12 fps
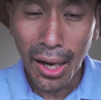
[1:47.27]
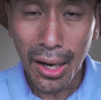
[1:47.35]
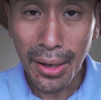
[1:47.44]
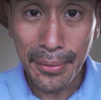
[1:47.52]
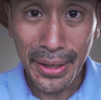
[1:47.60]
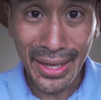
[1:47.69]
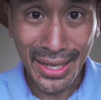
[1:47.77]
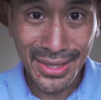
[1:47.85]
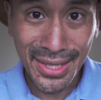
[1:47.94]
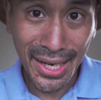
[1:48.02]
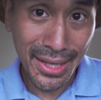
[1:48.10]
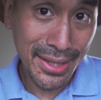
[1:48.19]
Um, and
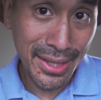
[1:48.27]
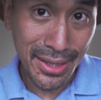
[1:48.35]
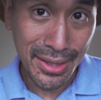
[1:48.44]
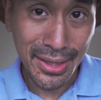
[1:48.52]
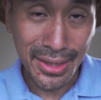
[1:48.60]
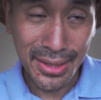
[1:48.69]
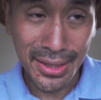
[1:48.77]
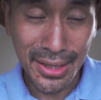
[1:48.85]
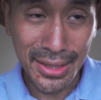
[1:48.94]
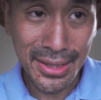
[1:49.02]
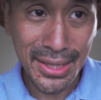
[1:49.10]
that's the idea is, is,